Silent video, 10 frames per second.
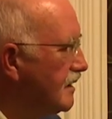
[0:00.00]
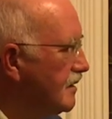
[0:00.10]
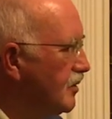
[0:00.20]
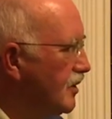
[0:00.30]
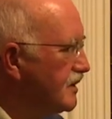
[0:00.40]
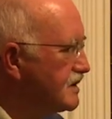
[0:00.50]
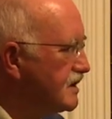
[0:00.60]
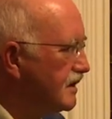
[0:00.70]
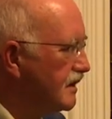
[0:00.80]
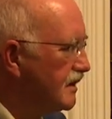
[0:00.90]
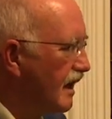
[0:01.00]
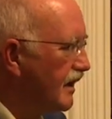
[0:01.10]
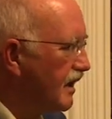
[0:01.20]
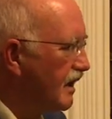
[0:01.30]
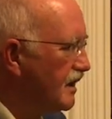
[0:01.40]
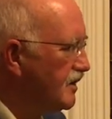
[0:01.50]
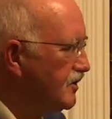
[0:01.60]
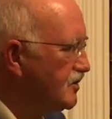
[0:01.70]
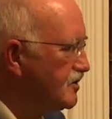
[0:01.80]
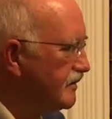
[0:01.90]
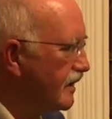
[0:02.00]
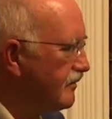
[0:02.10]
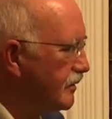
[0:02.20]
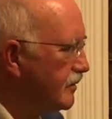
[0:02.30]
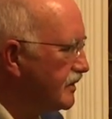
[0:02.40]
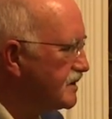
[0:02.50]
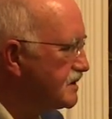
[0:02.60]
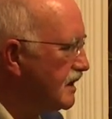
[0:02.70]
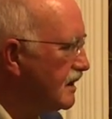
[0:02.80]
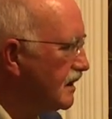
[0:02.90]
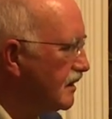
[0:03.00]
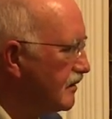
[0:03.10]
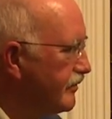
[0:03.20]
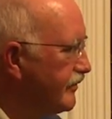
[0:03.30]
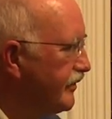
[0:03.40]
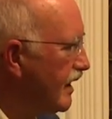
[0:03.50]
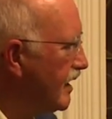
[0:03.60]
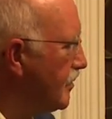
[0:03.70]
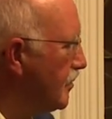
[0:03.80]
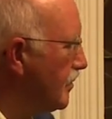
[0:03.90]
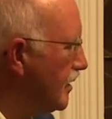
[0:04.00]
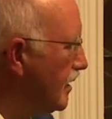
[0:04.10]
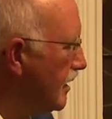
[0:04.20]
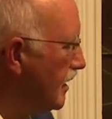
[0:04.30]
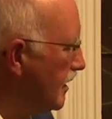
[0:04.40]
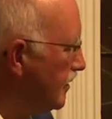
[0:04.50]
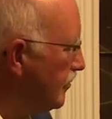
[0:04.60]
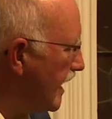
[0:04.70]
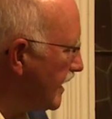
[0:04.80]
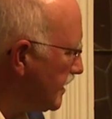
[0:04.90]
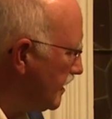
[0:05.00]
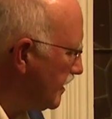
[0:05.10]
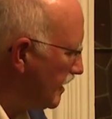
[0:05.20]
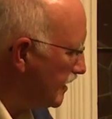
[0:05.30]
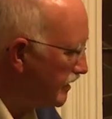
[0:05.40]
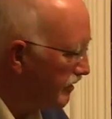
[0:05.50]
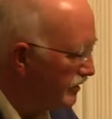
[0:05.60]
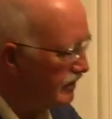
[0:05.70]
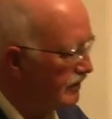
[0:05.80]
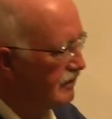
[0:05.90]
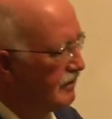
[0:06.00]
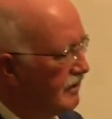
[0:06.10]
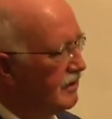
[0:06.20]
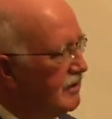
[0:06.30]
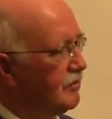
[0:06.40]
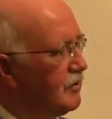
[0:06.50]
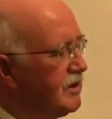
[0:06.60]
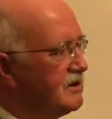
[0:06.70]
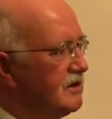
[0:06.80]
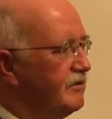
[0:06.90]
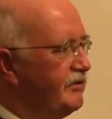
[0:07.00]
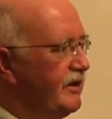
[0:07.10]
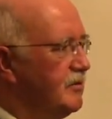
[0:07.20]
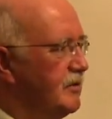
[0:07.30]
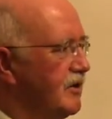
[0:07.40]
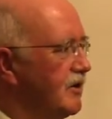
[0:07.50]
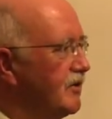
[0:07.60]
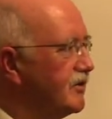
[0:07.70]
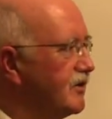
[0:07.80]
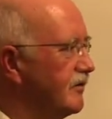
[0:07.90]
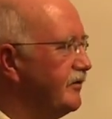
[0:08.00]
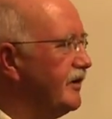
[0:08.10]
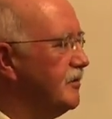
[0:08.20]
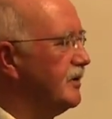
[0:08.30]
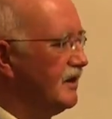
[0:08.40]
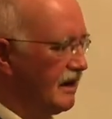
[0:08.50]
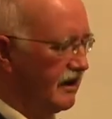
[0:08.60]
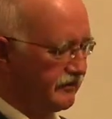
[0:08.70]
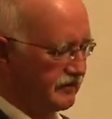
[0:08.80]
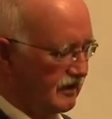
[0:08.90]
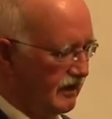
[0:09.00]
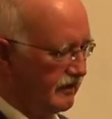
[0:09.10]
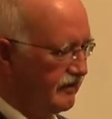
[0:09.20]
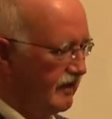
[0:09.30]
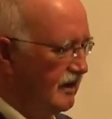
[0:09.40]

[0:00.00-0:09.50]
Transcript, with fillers: Tibullus in, in, that age of everyone seeking fame in battle and uh, wanting fame on earth and fame in the afterlife,